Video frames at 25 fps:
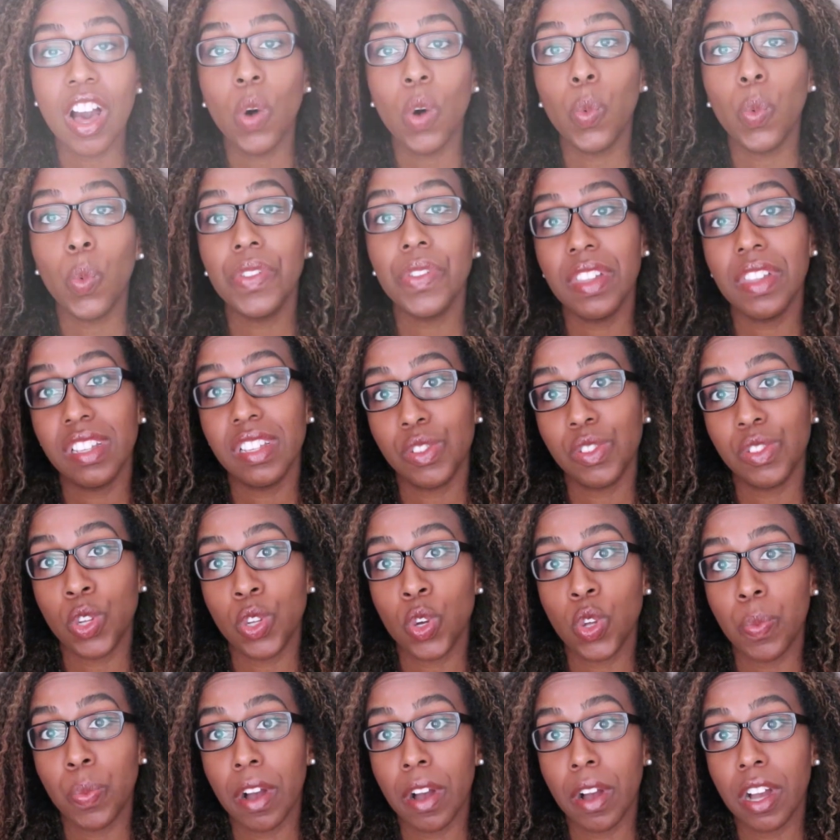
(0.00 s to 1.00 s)
With this
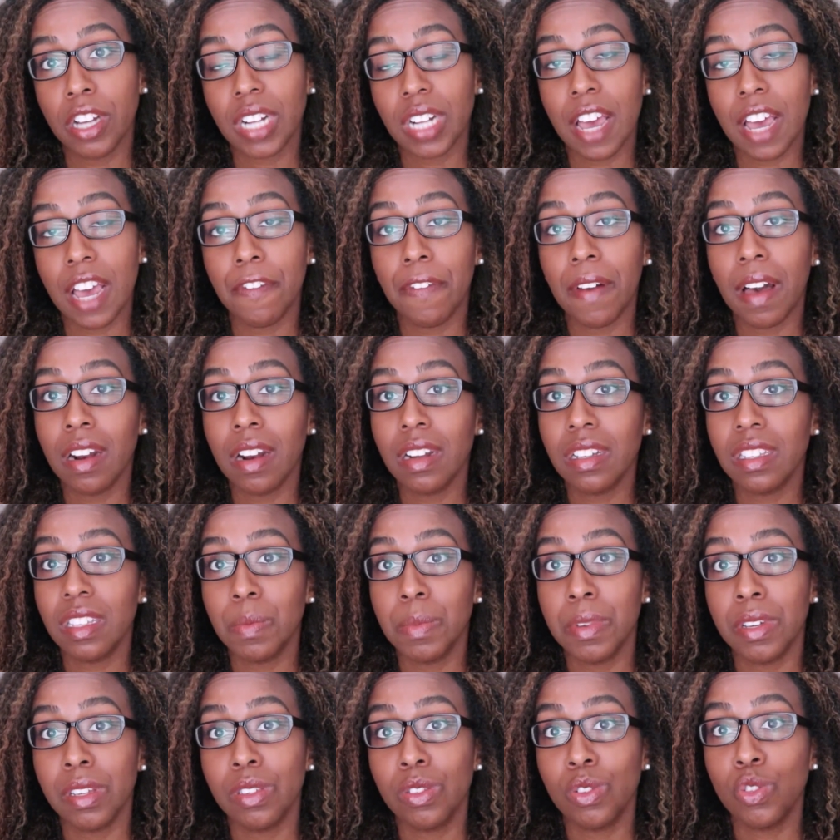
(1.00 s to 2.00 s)
toothbrush, I found it to
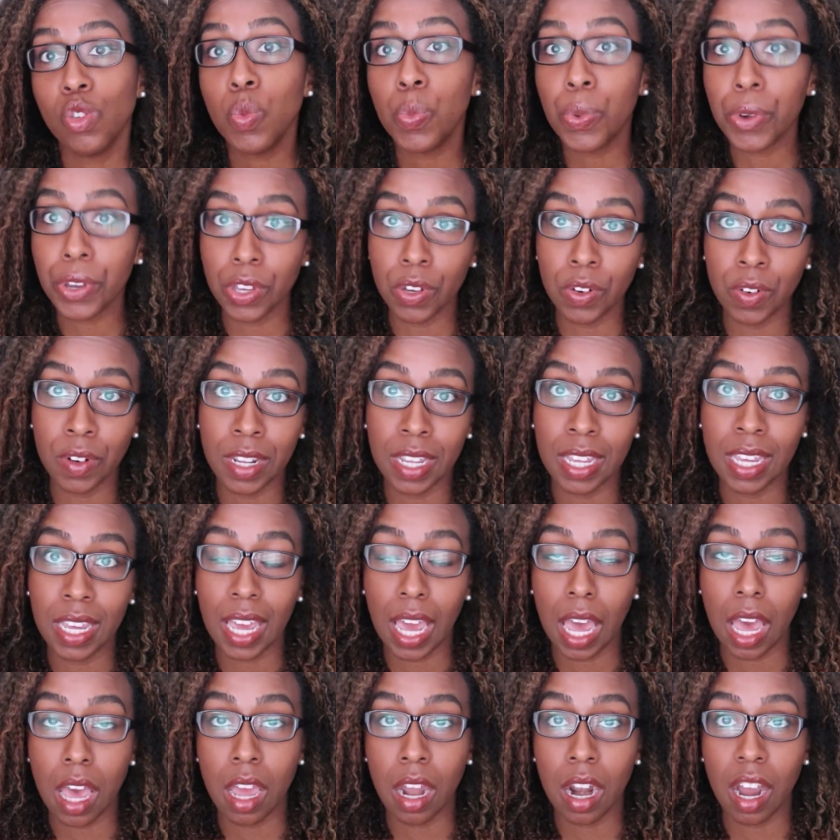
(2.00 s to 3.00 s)
be super unique
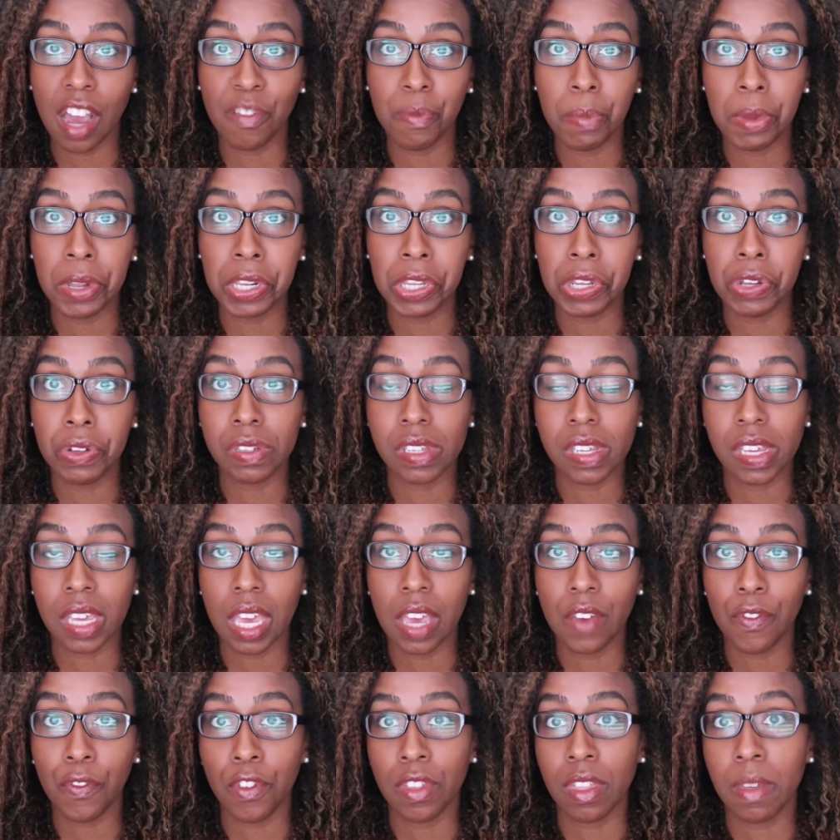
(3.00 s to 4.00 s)
and I've been using
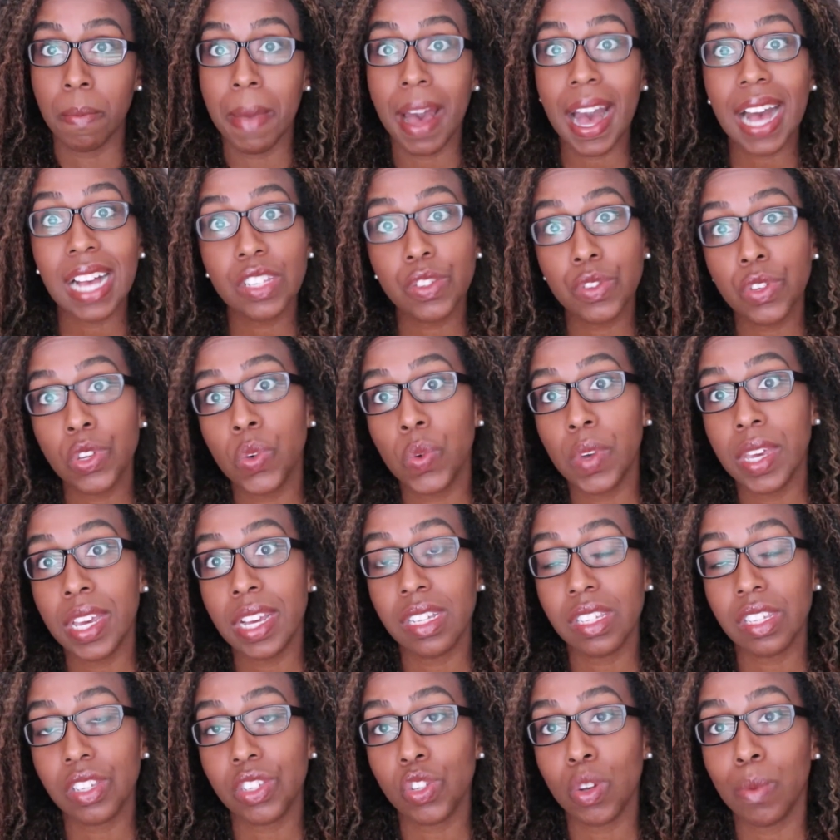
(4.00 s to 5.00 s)
it for the past few
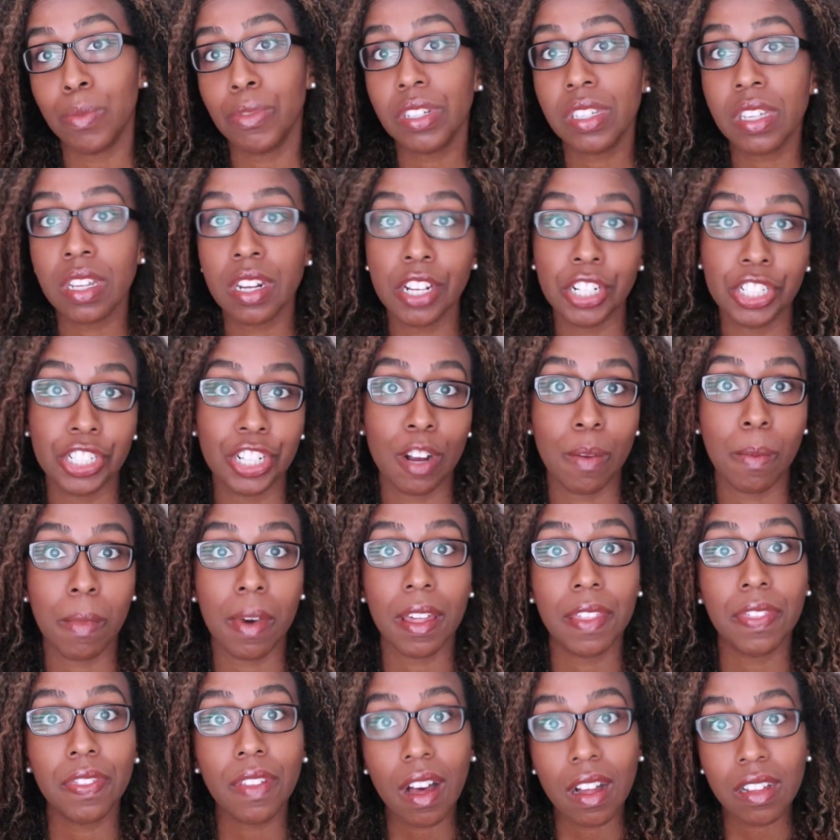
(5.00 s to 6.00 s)
weeks, so I'm just going to share my
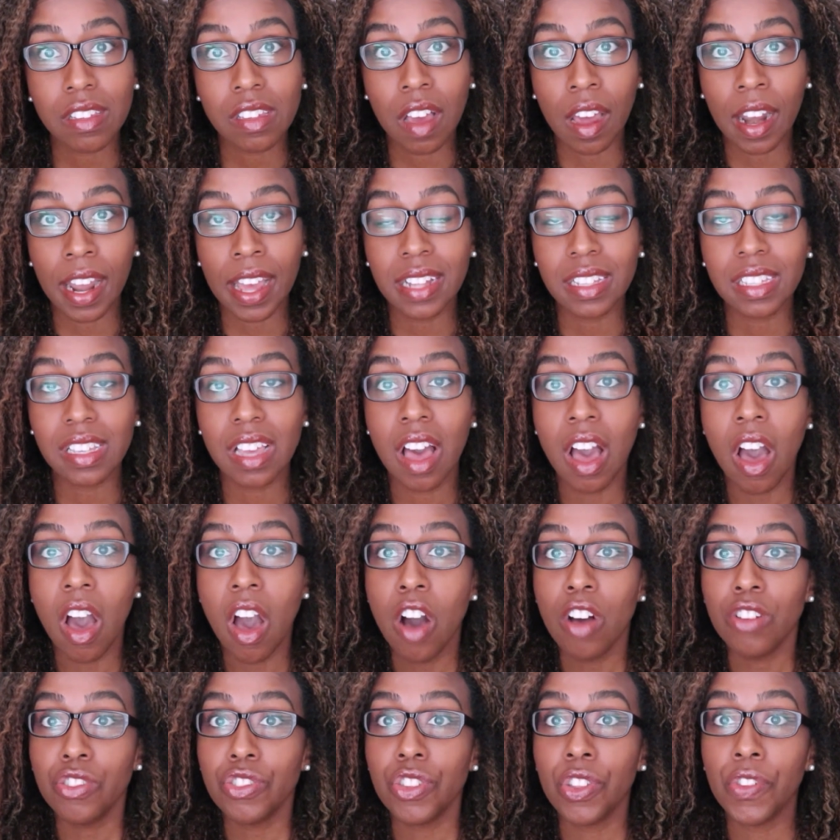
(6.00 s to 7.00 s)
thoughts on it.
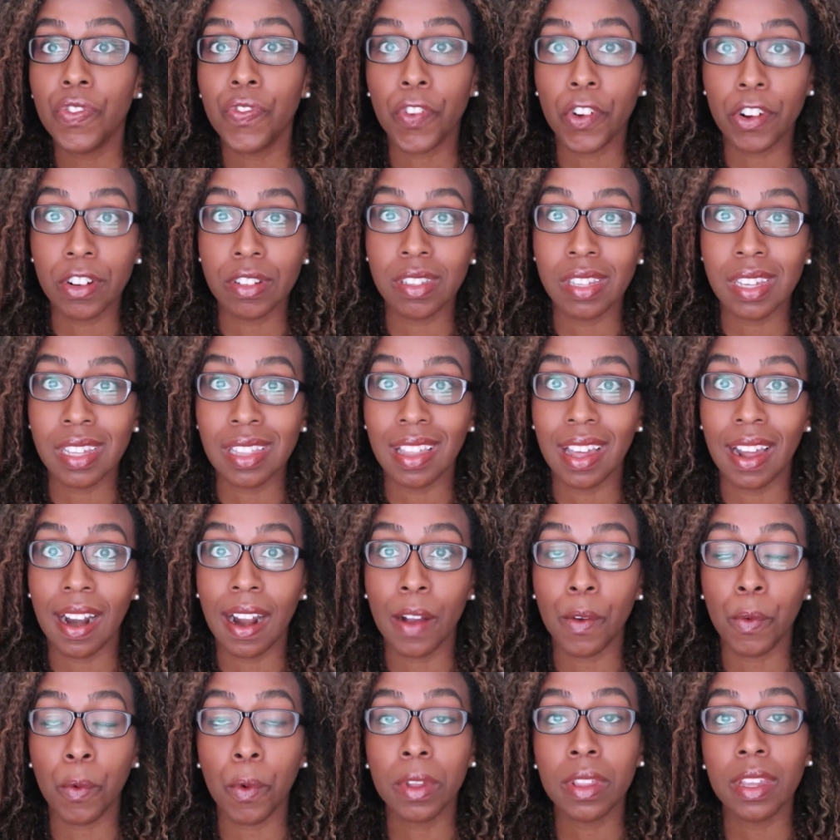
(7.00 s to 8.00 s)
So the first thing that I
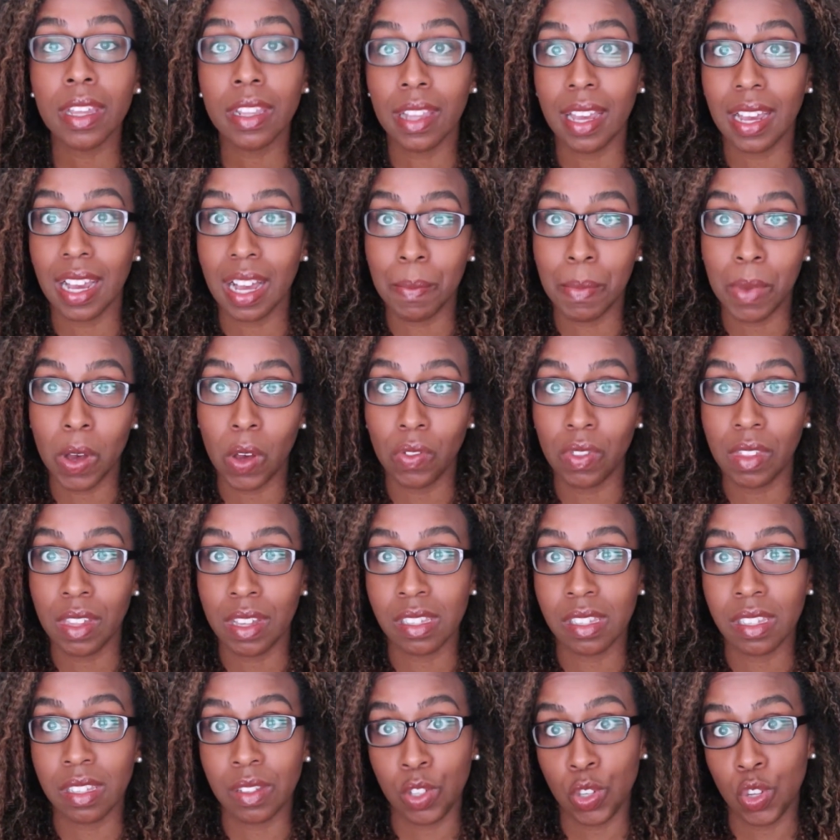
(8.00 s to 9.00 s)
really like about
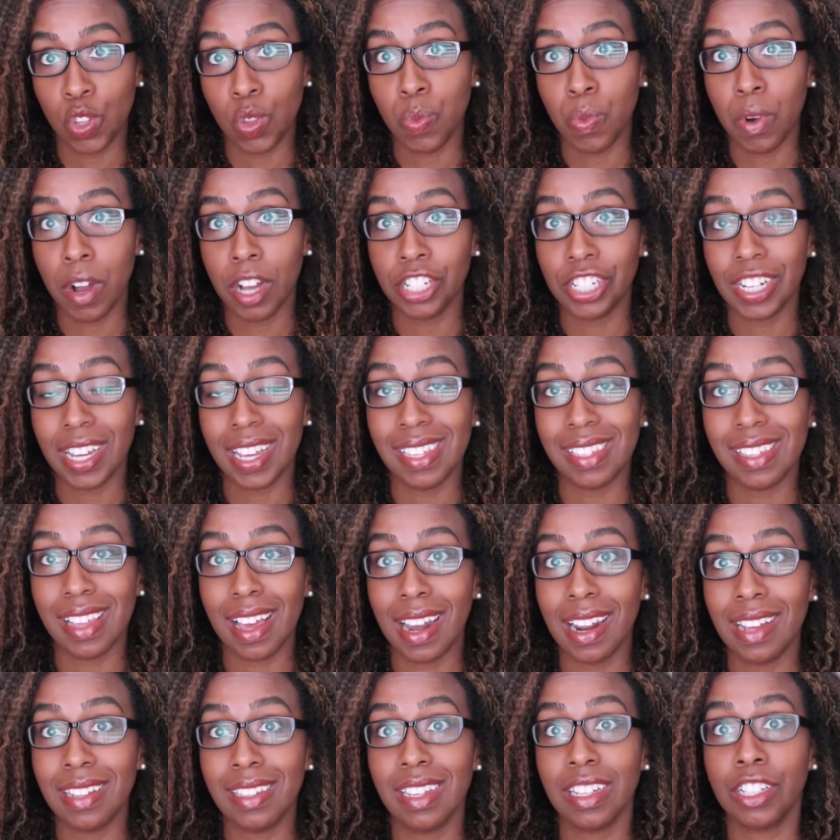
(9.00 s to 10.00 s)
this toothbrush is that
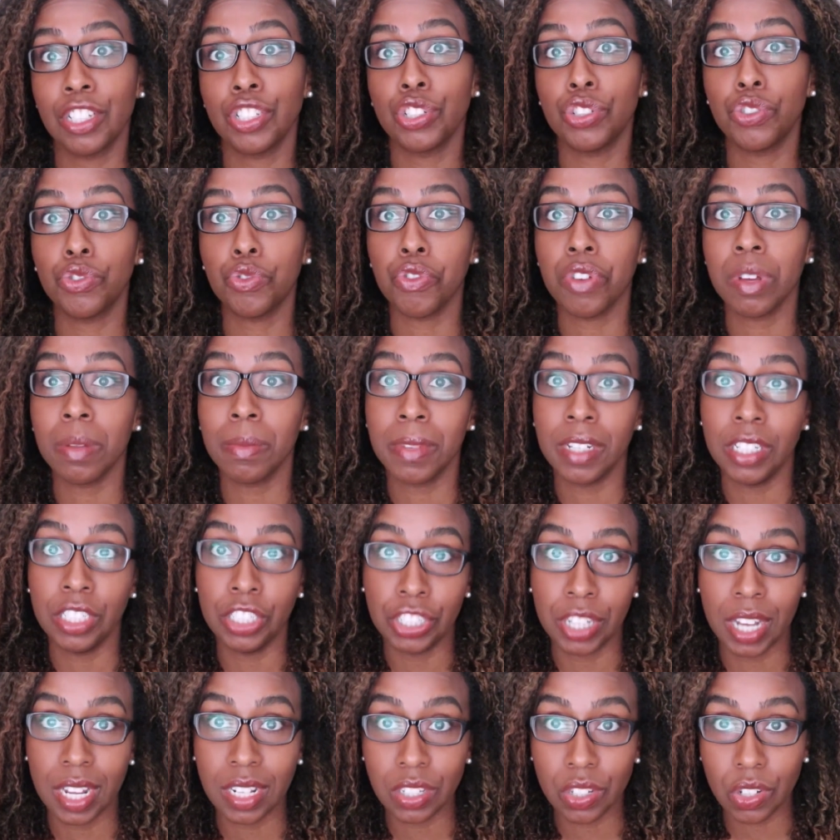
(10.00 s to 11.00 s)
it's extremely
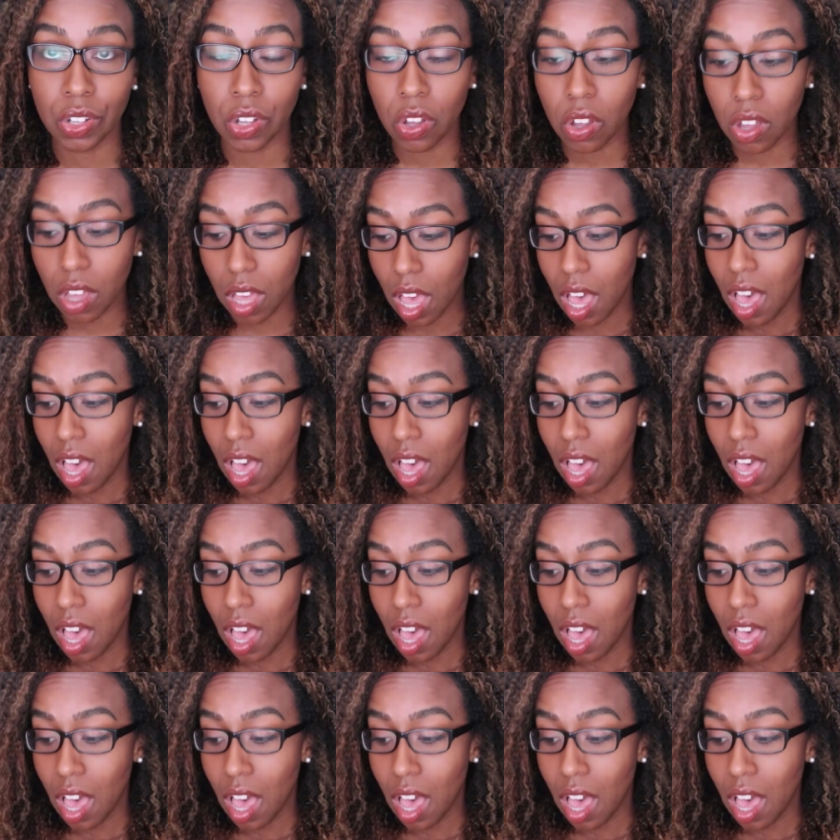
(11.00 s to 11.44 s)
gentle.